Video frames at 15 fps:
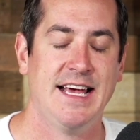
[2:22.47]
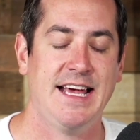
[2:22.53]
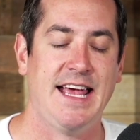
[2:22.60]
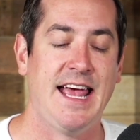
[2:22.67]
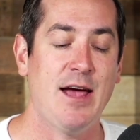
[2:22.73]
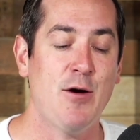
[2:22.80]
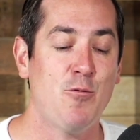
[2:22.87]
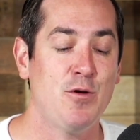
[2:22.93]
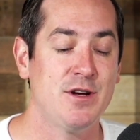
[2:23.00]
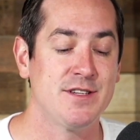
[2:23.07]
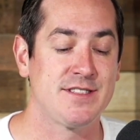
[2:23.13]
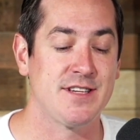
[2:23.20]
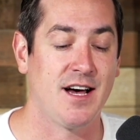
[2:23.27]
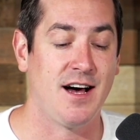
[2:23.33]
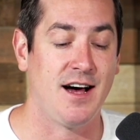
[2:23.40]
it
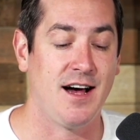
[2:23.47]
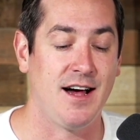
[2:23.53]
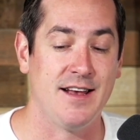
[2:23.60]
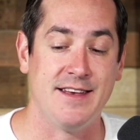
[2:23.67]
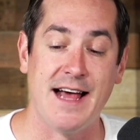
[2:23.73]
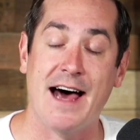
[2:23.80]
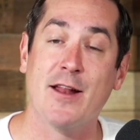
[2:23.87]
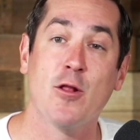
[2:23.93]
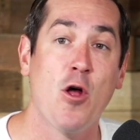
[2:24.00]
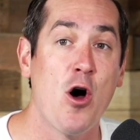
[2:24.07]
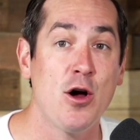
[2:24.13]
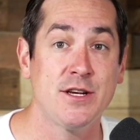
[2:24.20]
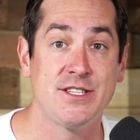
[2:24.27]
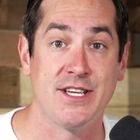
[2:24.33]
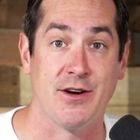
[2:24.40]
was not a
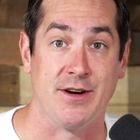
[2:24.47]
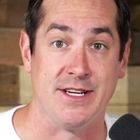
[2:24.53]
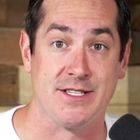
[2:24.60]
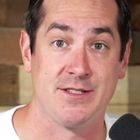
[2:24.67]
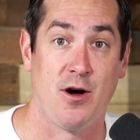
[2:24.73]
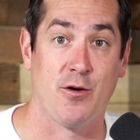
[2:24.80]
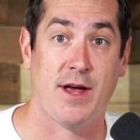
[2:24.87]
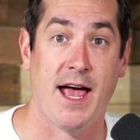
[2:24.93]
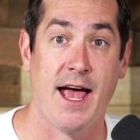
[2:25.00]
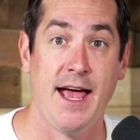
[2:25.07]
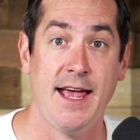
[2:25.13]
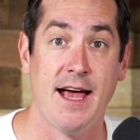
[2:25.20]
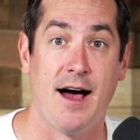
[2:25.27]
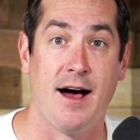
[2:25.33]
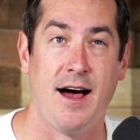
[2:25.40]
long series,
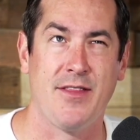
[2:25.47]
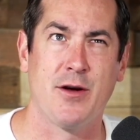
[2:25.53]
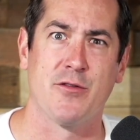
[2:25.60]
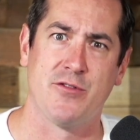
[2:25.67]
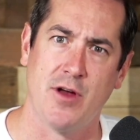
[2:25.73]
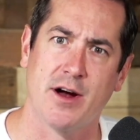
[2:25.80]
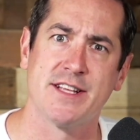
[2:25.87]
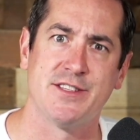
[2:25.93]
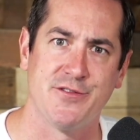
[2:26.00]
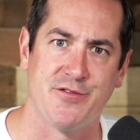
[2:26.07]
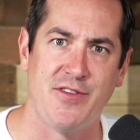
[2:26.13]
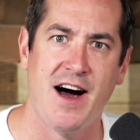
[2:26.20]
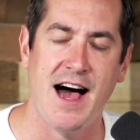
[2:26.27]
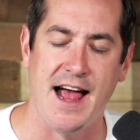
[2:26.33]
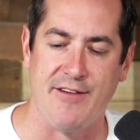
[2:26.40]
okay? I think it was Nuggets in
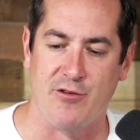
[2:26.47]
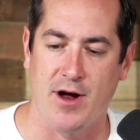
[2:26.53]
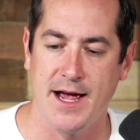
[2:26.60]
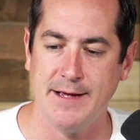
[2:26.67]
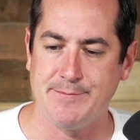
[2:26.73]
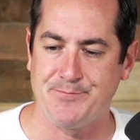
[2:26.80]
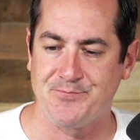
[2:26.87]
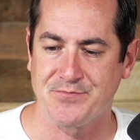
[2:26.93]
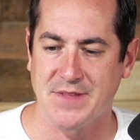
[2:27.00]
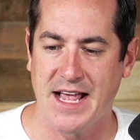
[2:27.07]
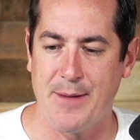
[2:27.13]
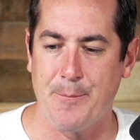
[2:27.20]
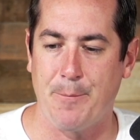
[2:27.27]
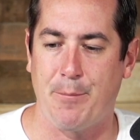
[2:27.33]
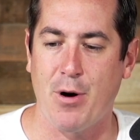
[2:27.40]
5, right?
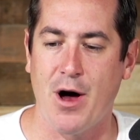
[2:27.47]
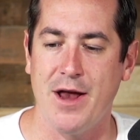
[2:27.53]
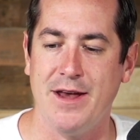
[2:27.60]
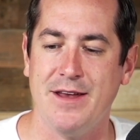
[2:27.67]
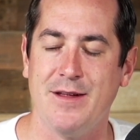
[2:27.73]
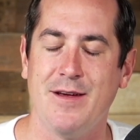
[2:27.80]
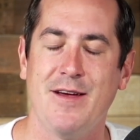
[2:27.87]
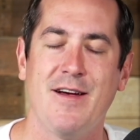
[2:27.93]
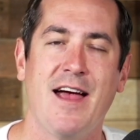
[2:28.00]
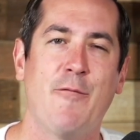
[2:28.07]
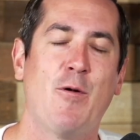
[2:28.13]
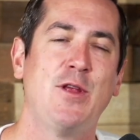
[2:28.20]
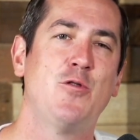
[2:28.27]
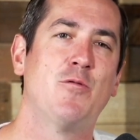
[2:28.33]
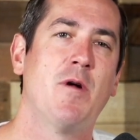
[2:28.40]
But
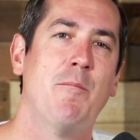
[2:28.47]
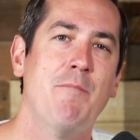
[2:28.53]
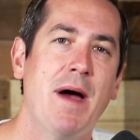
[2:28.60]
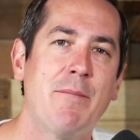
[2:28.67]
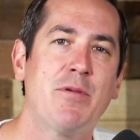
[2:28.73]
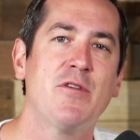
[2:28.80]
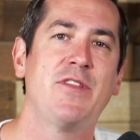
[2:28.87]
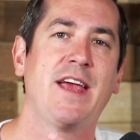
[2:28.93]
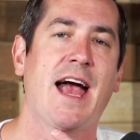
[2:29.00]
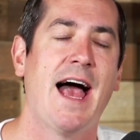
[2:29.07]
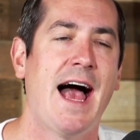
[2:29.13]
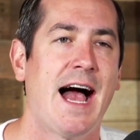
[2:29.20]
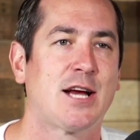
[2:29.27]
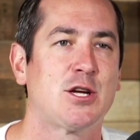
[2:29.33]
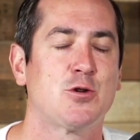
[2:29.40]
when you remember the
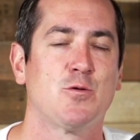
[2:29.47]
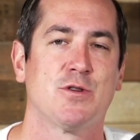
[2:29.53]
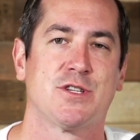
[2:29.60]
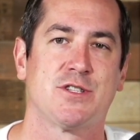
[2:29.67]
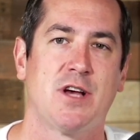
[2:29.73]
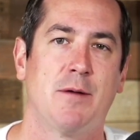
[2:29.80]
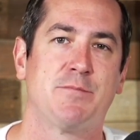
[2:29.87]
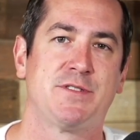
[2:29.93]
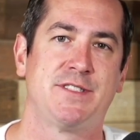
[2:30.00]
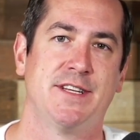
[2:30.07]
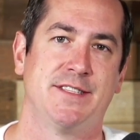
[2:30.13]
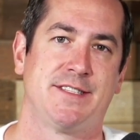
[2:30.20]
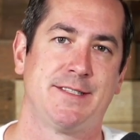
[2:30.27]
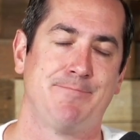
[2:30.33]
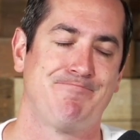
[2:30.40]
actual
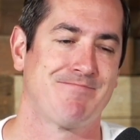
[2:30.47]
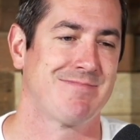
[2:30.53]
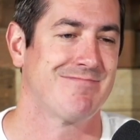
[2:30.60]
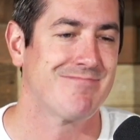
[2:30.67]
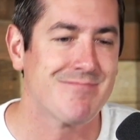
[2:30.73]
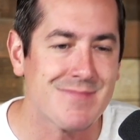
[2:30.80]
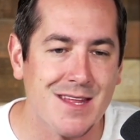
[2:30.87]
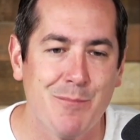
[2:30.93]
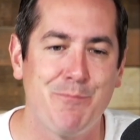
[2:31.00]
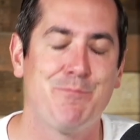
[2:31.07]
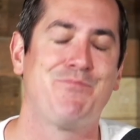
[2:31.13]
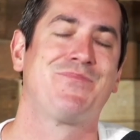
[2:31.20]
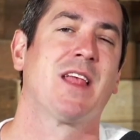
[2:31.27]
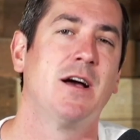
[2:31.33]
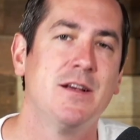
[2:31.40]
substance,
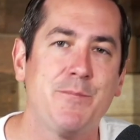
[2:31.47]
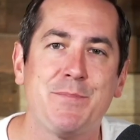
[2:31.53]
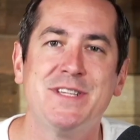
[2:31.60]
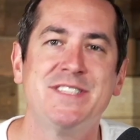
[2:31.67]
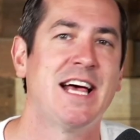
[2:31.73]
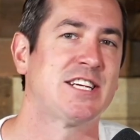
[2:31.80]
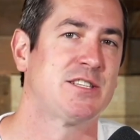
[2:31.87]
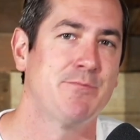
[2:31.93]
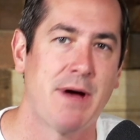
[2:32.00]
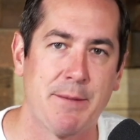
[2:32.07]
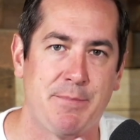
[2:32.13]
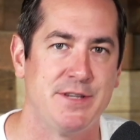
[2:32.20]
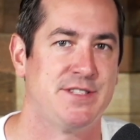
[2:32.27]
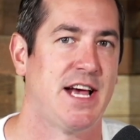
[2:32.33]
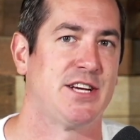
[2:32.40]
possession by
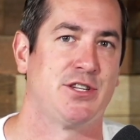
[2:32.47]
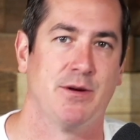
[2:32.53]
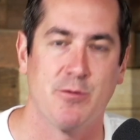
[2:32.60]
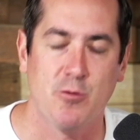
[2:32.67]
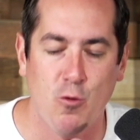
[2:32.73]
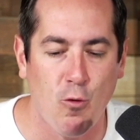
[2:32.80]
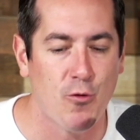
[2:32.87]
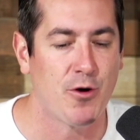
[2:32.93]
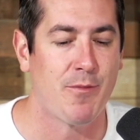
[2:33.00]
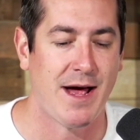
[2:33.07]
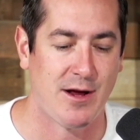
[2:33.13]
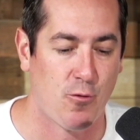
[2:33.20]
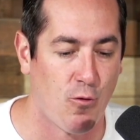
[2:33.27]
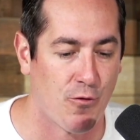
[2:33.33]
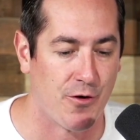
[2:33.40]
possession, quarter
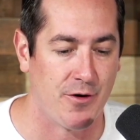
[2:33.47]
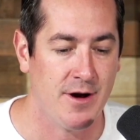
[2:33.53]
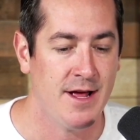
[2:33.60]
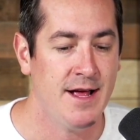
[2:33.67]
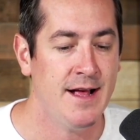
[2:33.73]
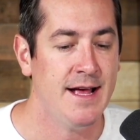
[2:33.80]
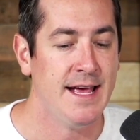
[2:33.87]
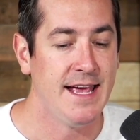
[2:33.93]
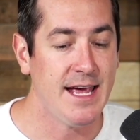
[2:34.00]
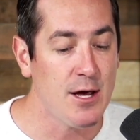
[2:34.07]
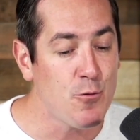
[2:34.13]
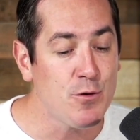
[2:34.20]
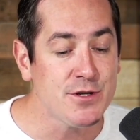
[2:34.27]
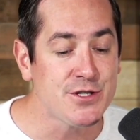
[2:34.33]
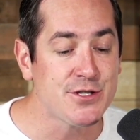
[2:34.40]
by quarter,
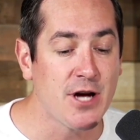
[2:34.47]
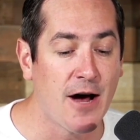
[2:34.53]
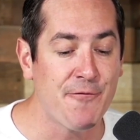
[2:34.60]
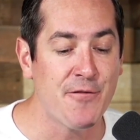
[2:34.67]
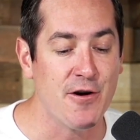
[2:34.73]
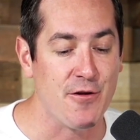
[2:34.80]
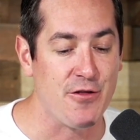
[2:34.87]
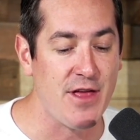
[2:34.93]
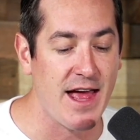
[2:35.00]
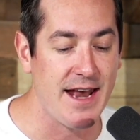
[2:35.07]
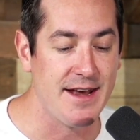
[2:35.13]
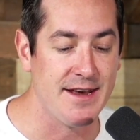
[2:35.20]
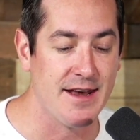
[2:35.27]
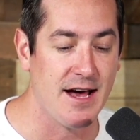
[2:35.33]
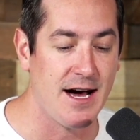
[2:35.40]
it was tougher than